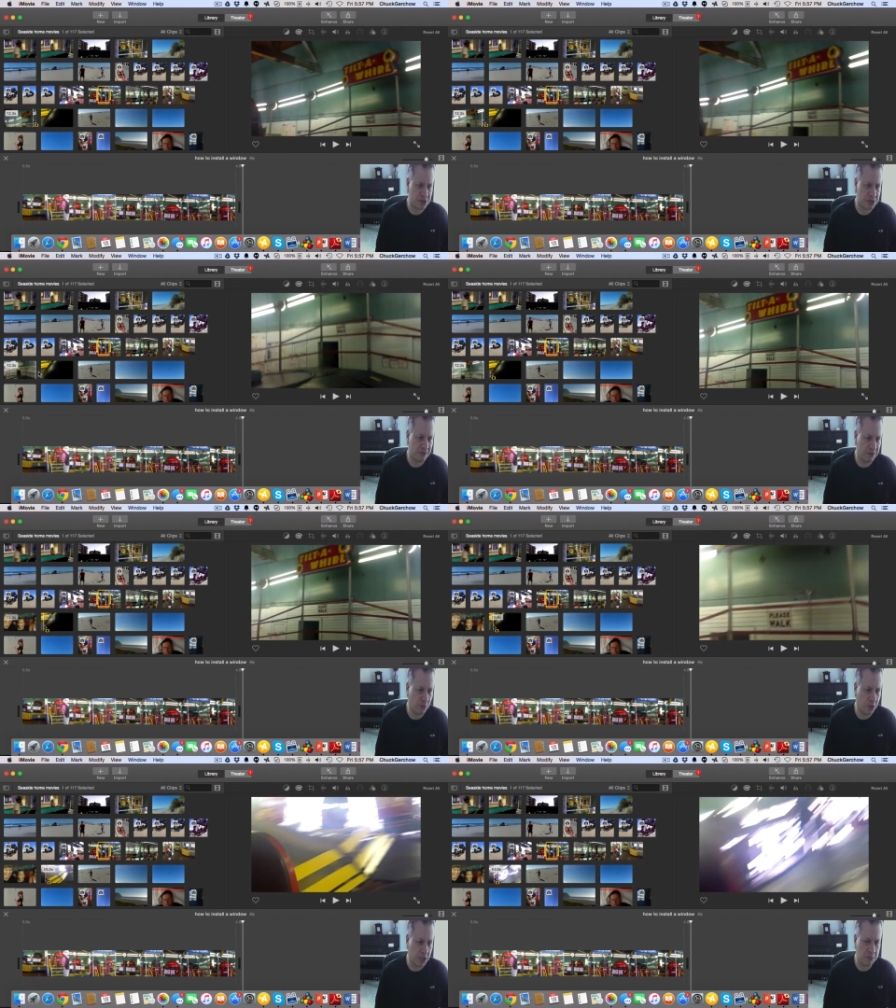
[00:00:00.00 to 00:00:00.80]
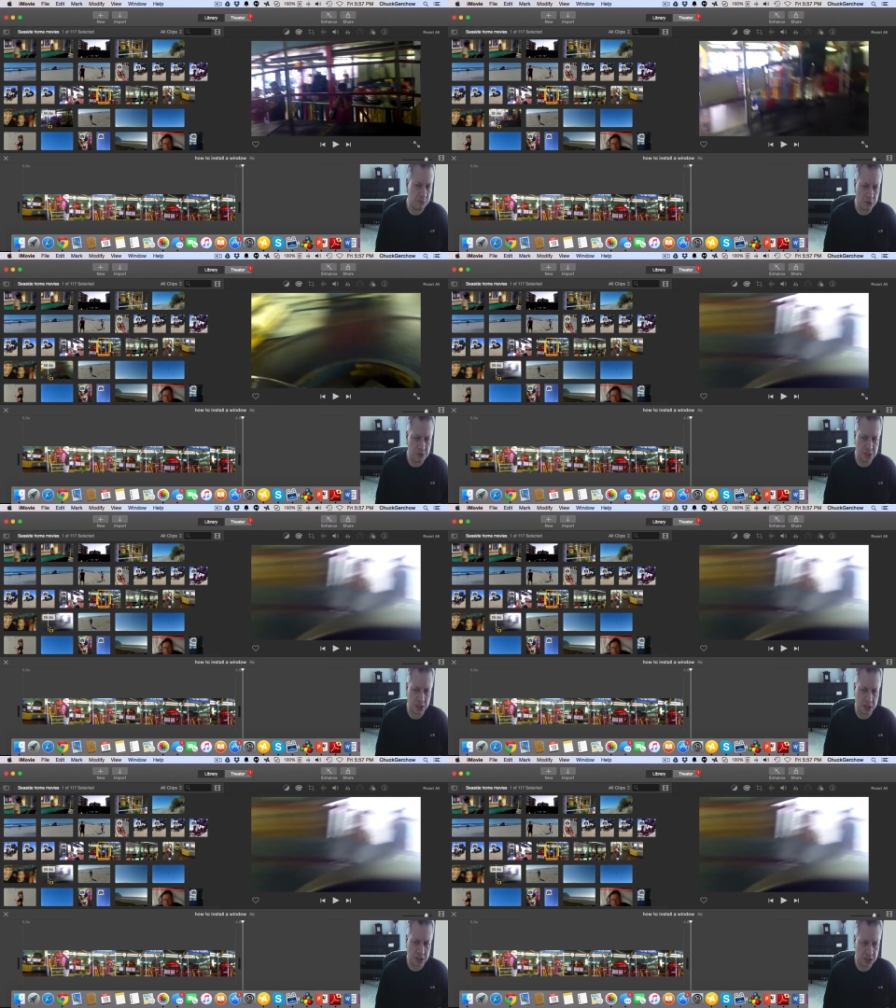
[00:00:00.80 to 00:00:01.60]
So if you want motion
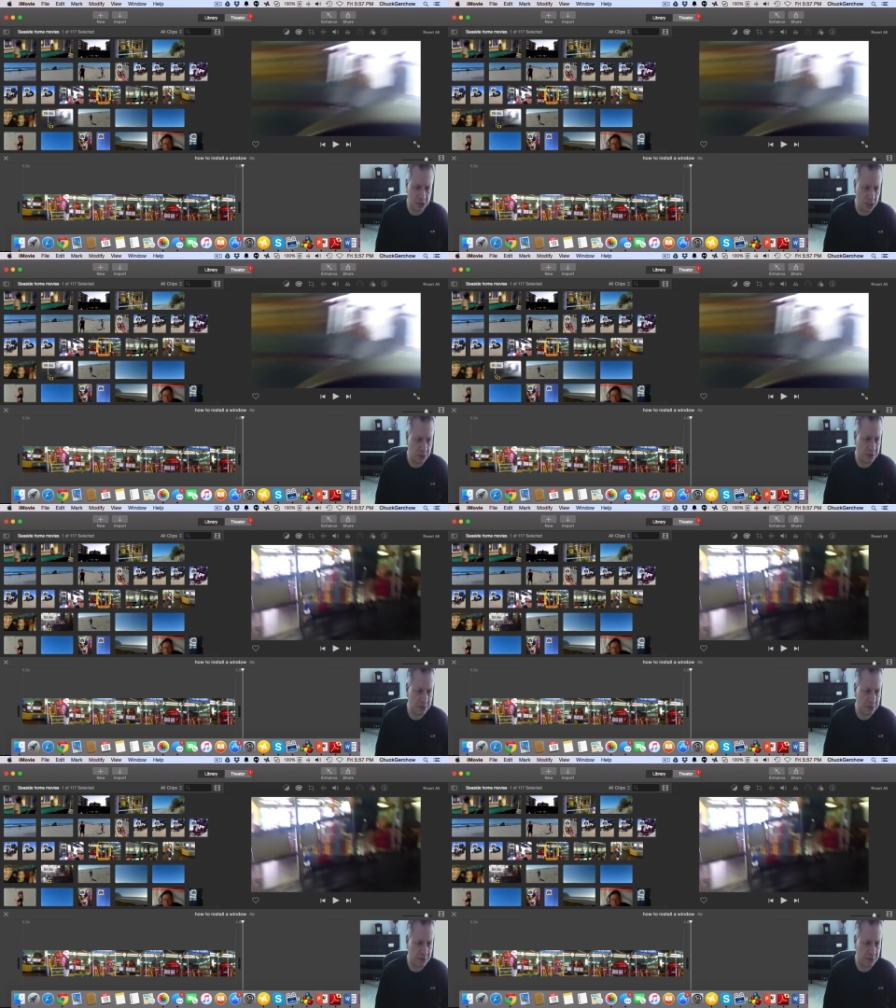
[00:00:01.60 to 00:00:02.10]
and continuous